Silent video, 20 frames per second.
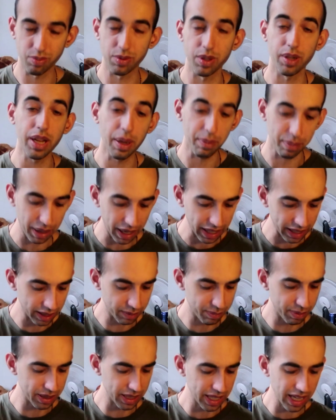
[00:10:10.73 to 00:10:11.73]
So yeah,
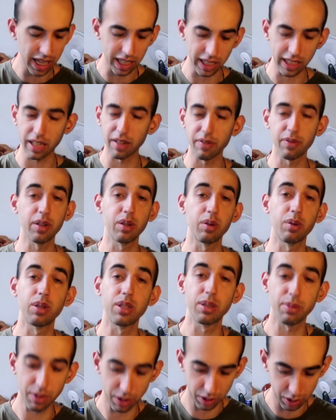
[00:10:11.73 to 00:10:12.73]
but yeah, I can't find
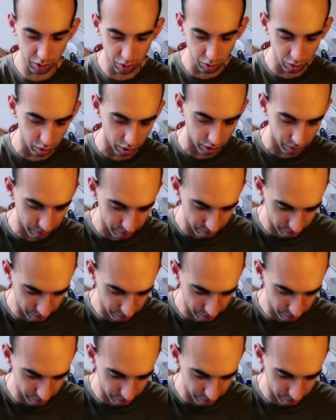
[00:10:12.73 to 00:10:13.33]
anyone to make a score.